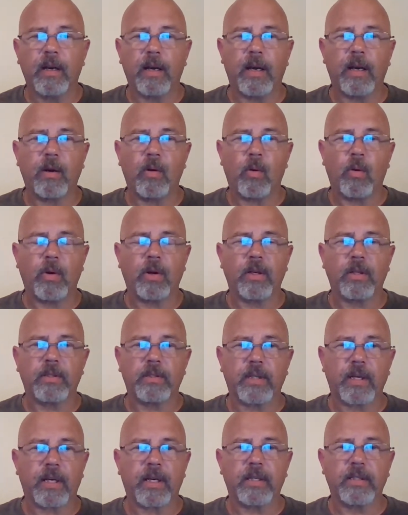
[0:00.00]
in order
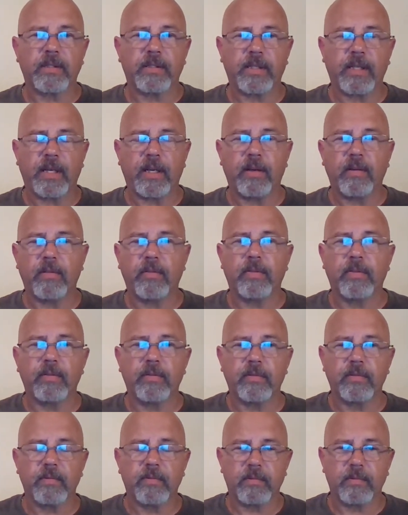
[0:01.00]
to conceive
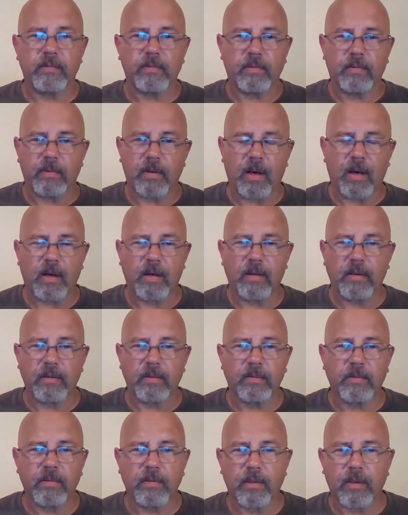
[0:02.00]

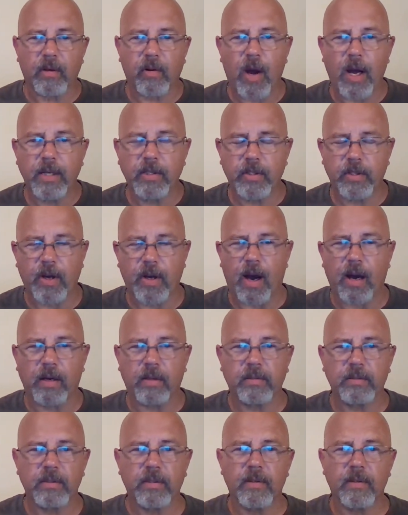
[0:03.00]
the Christ child.